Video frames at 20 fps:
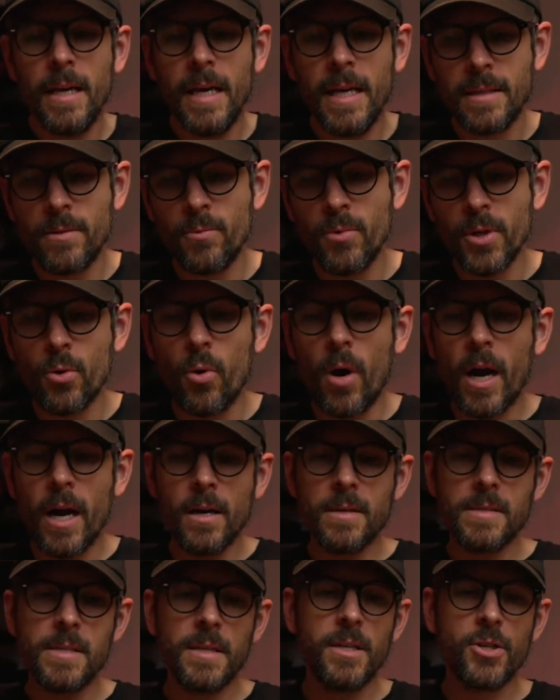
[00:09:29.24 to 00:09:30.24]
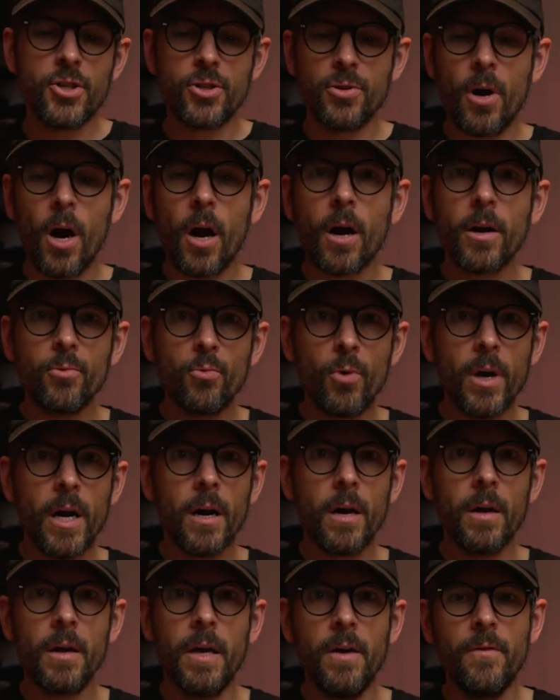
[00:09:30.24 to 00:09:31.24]
It requires additional
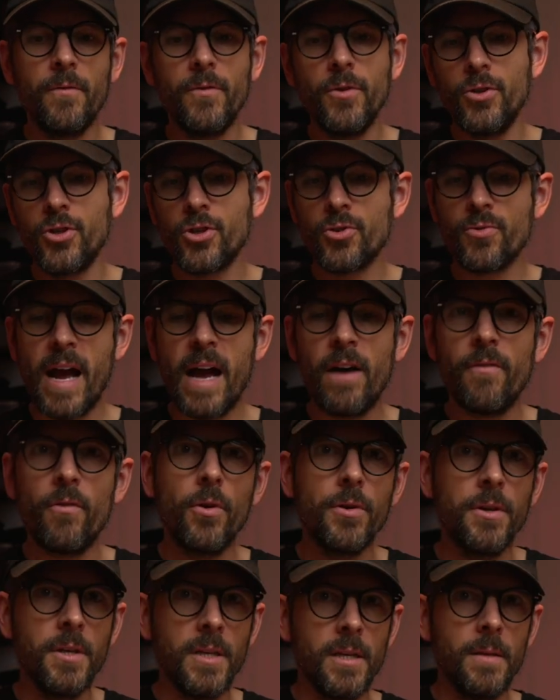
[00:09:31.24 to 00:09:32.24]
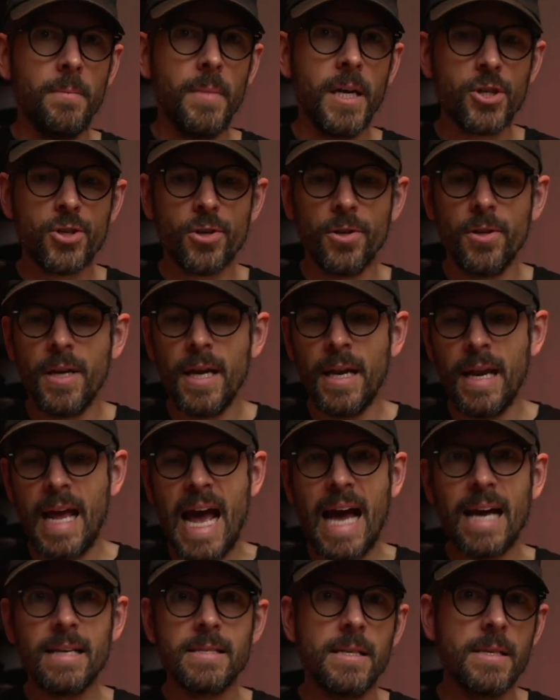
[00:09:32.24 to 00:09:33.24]
hardware. If you travel, you need to make sure you can
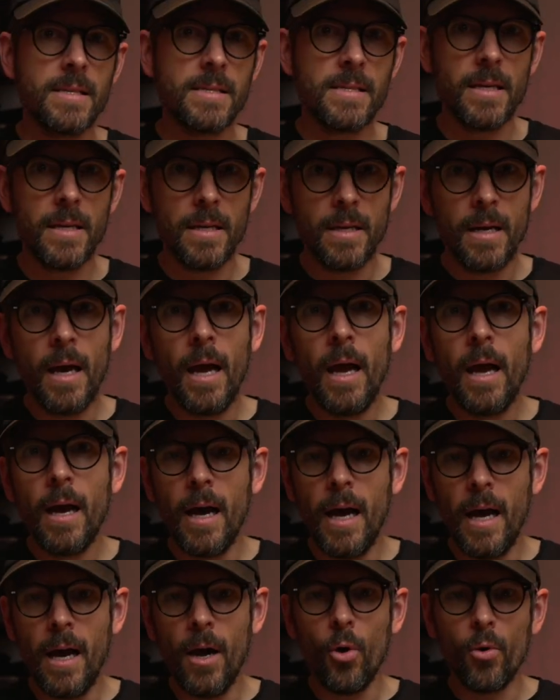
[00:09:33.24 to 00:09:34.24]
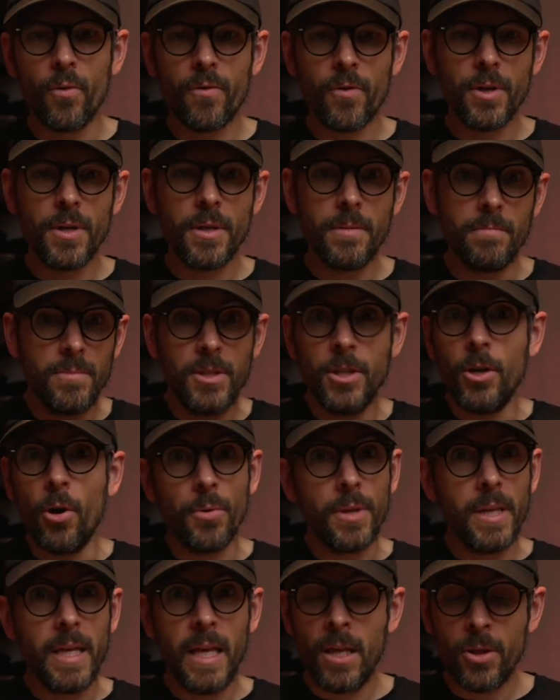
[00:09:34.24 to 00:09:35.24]
access it uh, over, you
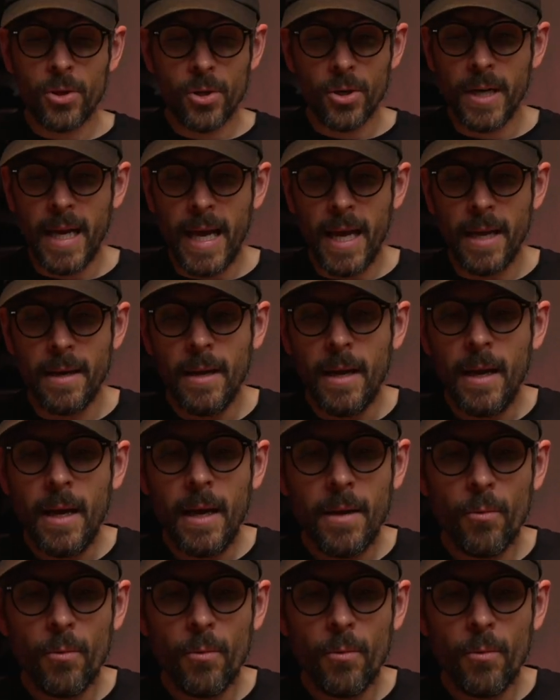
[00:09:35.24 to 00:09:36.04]
know, the internet.